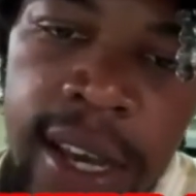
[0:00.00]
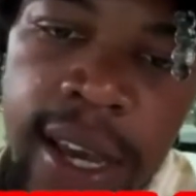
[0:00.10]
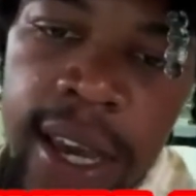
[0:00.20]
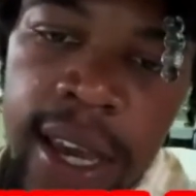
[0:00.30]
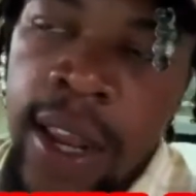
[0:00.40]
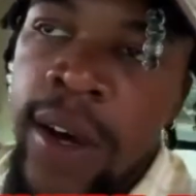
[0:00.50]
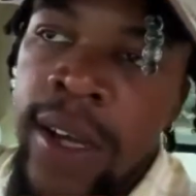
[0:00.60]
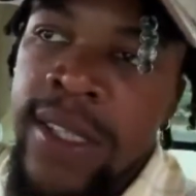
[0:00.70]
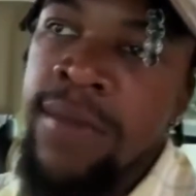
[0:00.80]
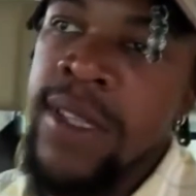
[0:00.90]
You know, and
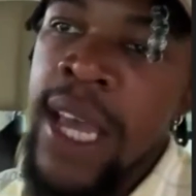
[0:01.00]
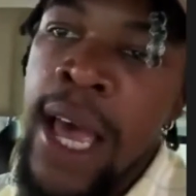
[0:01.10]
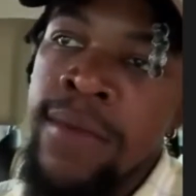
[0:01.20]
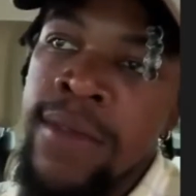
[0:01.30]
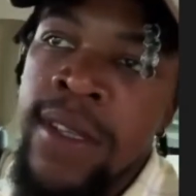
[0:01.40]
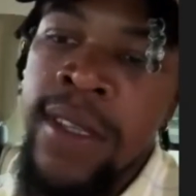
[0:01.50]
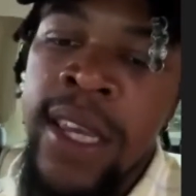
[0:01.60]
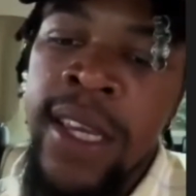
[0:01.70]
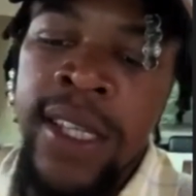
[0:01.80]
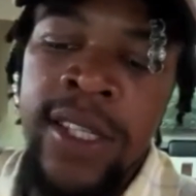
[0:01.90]
sometimes the
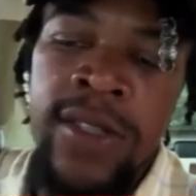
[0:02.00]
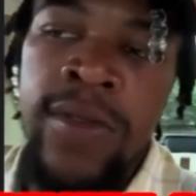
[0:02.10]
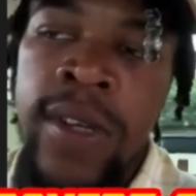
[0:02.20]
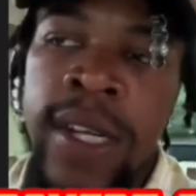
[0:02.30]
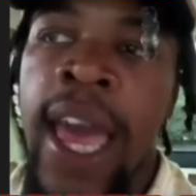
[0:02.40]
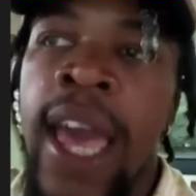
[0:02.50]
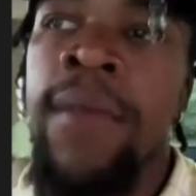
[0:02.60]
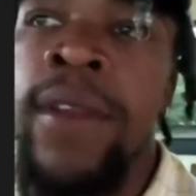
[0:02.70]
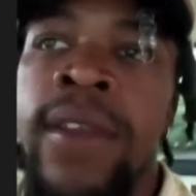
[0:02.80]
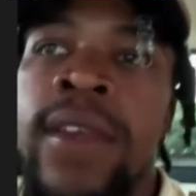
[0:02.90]
things that you
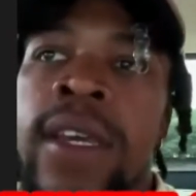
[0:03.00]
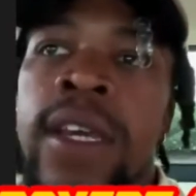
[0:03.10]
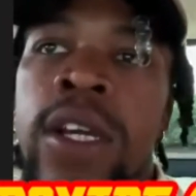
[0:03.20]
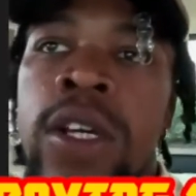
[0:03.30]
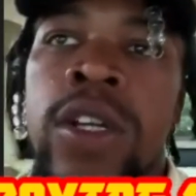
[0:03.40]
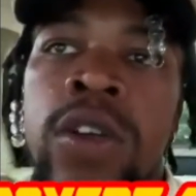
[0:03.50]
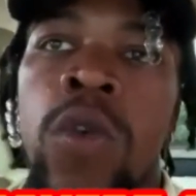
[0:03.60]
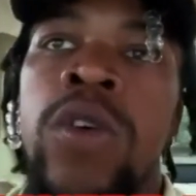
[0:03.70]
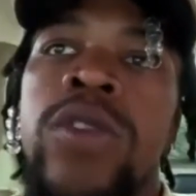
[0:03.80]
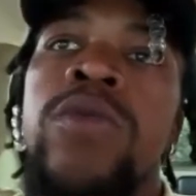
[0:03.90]
inhabited
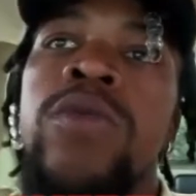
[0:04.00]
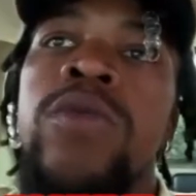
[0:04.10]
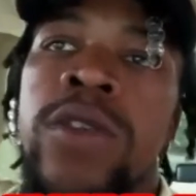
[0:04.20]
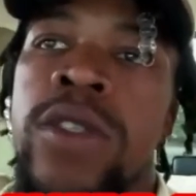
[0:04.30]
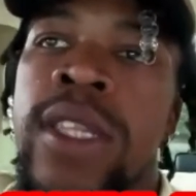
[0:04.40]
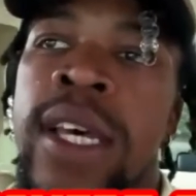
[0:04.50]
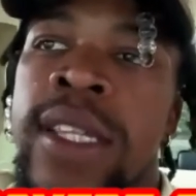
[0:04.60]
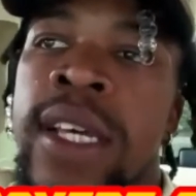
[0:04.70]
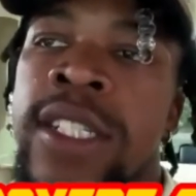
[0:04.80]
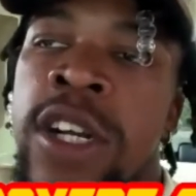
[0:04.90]
going through
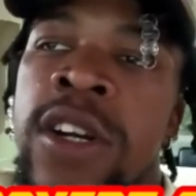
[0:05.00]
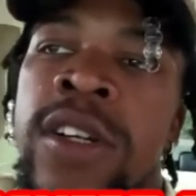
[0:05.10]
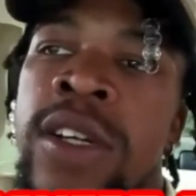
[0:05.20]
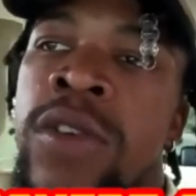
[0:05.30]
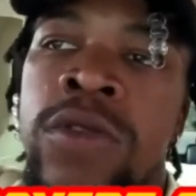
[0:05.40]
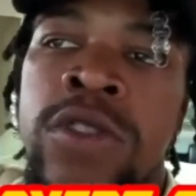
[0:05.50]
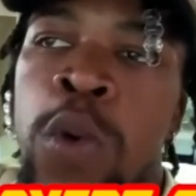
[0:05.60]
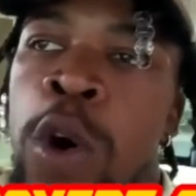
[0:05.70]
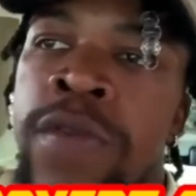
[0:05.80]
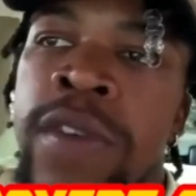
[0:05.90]
that journey or those
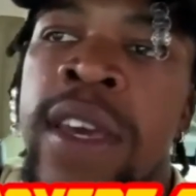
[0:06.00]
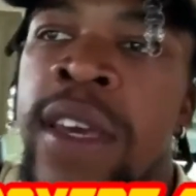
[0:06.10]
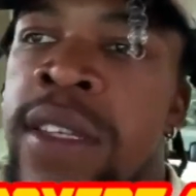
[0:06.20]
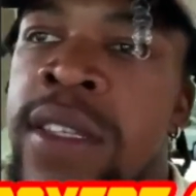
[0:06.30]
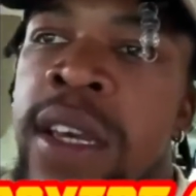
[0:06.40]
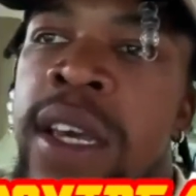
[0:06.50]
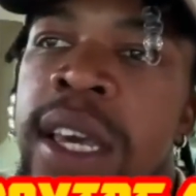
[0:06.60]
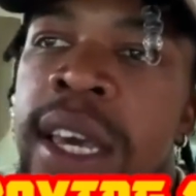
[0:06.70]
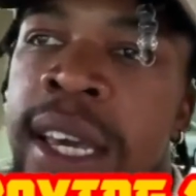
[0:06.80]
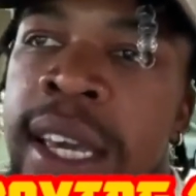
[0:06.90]
12 years,
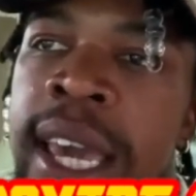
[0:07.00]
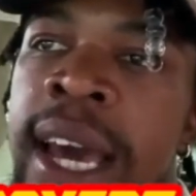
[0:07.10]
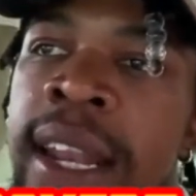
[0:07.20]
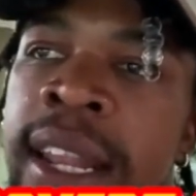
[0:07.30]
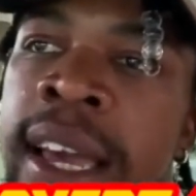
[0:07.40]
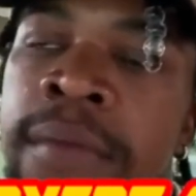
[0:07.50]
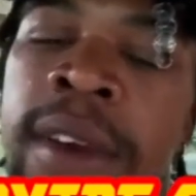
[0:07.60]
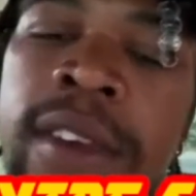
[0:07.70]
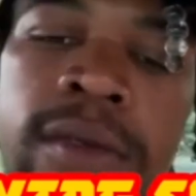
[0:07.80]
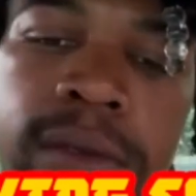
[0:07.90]
it can kind of like make
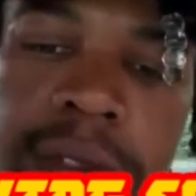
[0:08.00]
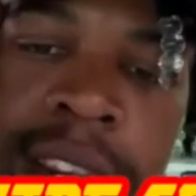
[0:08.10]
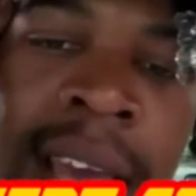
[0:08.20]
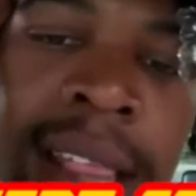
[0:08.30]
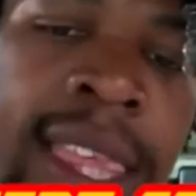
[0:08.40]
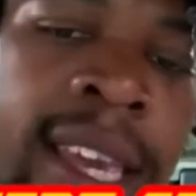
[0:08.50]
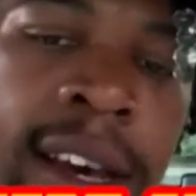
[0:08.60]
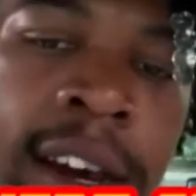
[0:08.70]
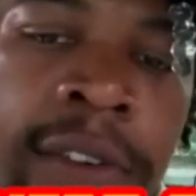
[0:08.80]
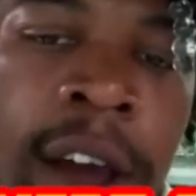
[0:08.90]
you not think
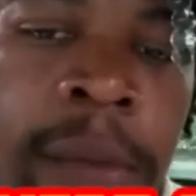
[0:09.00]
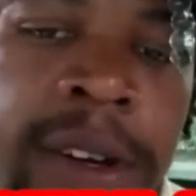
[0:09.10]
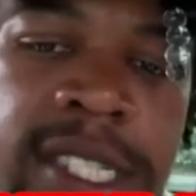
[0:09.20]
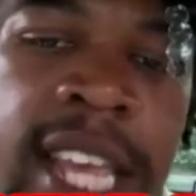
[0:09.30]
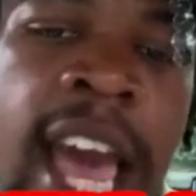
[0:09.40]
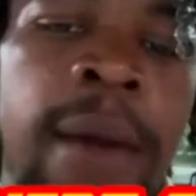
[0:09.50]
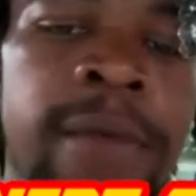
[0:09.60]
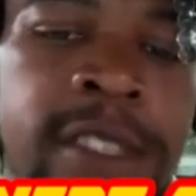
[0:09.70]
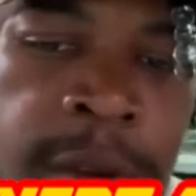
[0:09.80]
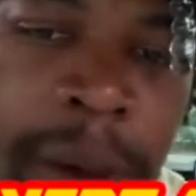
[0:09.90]
of how much time has
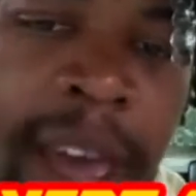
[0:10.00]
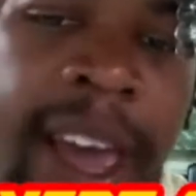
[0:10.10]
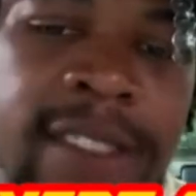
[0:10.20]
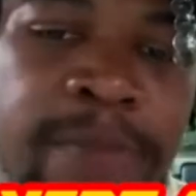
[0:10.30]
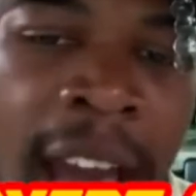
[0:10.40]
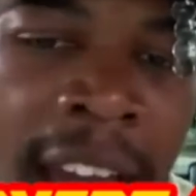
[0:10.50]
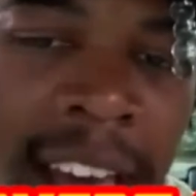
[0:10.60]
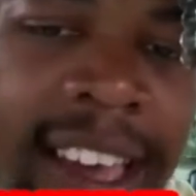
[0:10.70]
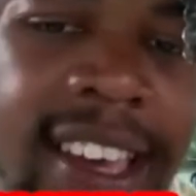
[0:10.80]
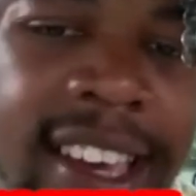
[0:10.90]
been passed by.
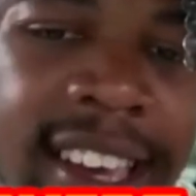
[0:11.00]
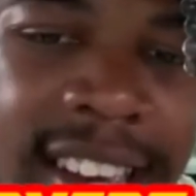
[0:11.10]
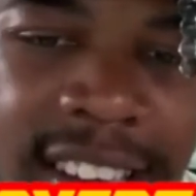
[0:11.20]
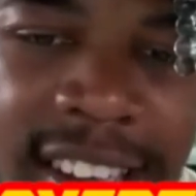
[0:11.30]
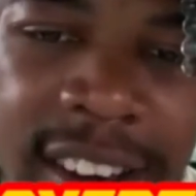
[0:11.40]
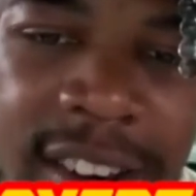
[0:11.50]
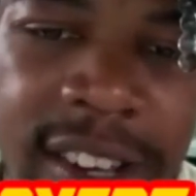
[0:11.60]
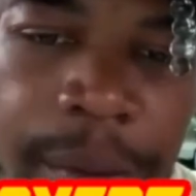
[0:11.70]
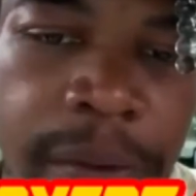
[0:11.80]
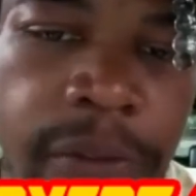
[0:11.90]
You know,
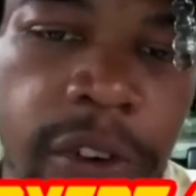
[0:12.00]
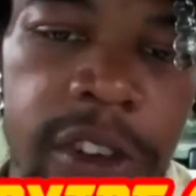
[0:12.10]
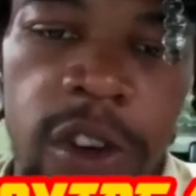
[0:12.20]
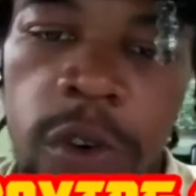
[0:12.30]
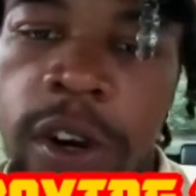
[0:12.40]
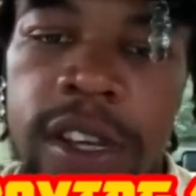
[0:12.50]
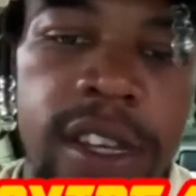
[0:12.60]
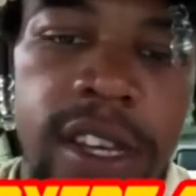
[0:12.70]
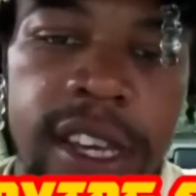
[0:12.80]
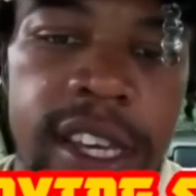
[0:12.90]
before you know it,
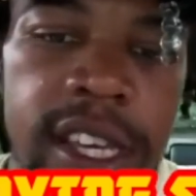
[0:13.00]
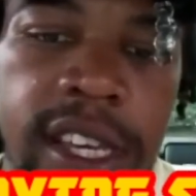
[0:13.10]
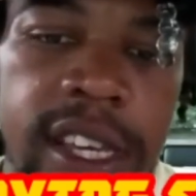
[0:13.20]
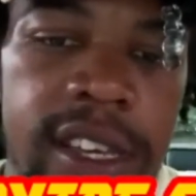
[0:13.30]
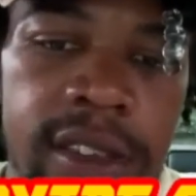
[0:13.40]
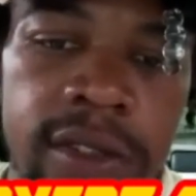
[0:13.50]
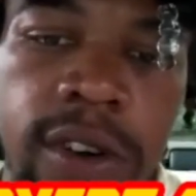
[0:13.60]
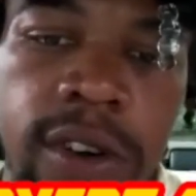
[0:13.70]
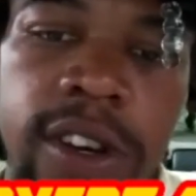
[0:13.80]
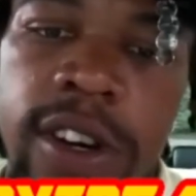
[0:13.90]
you on
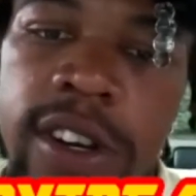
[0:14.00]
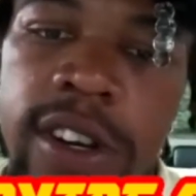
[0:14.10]
your